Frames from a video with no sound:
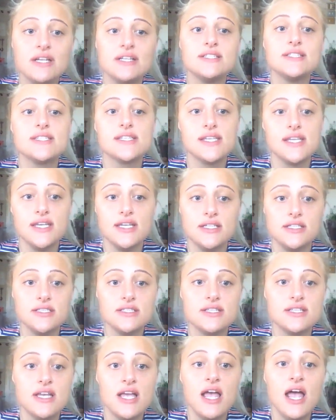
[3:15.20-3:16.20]

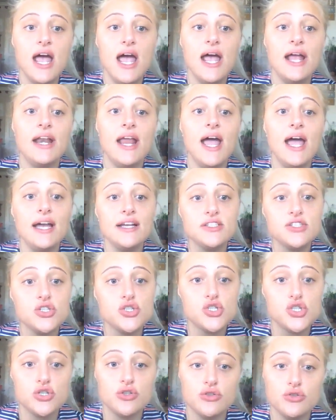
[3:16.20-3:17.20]
skills, and
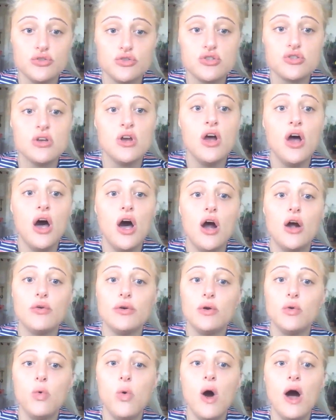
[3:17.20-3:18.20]
attitudes are
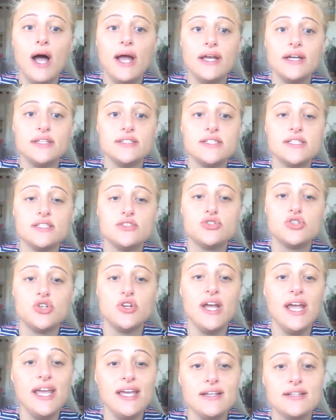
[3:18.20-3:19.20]
required
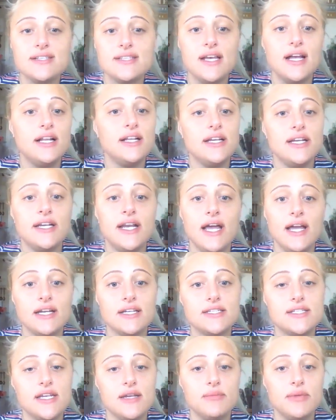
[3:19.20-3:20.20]
to excel in
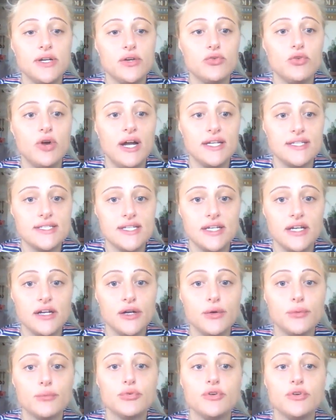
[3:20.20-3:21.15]
academic writing.